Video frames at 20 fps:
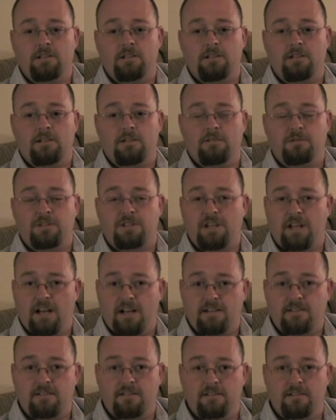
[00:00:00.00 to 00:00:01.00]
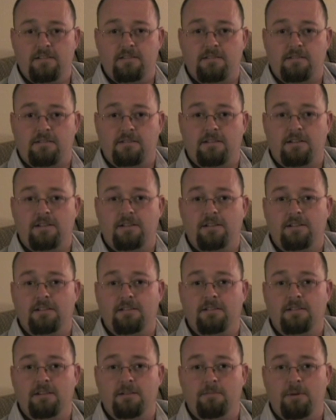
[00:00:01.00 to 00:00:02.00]
you know, when she asked the district
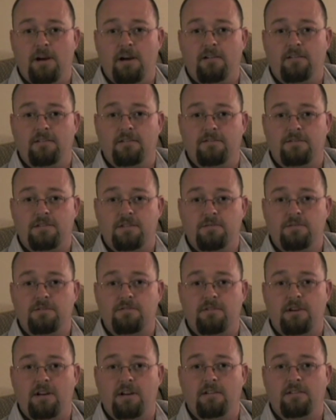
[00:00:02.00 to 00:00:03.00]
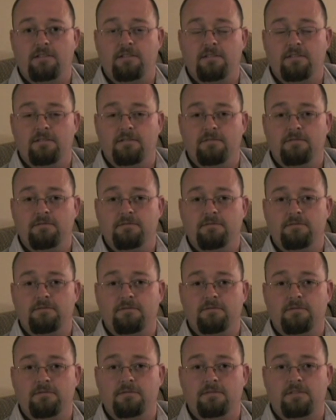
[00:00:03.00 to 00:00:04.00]
attorney about if she was ready to
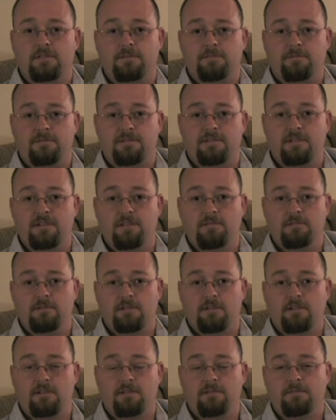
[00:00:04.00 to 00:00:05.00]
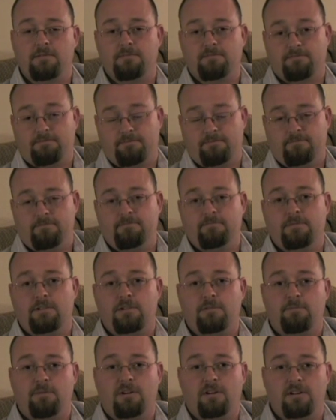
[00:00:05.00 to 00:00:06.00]
proceed with her
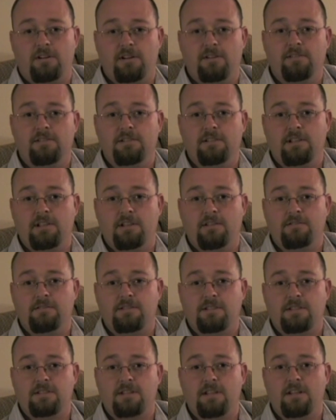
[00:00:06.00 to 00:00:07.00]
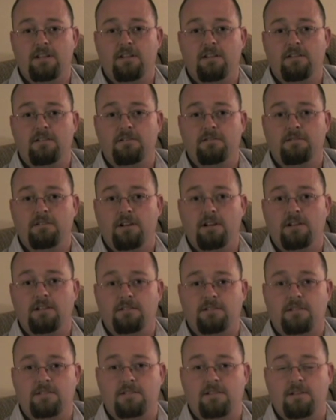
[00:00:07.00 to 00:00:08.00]
part of it, you know, and she said no.
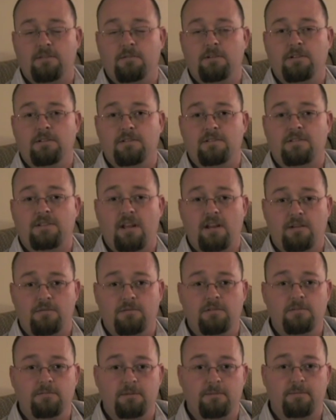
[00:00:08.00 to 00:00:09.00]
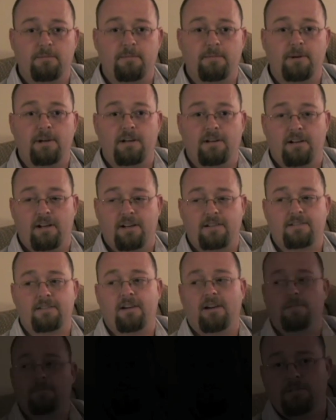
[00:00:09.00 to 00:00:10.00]
She said, well, the state will be prepared next
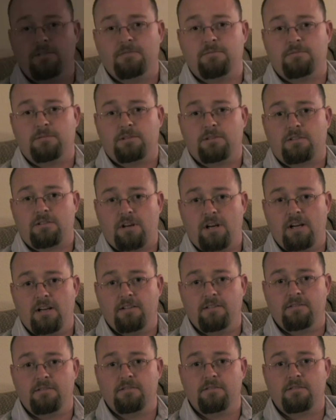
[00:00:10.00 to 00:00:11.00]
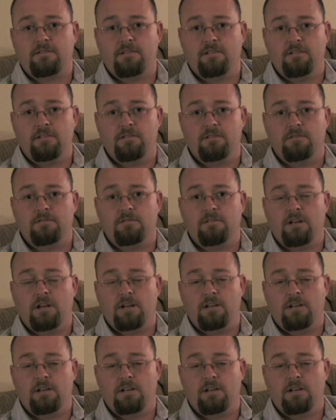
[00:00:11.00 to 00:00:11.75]
time. What we're trying to do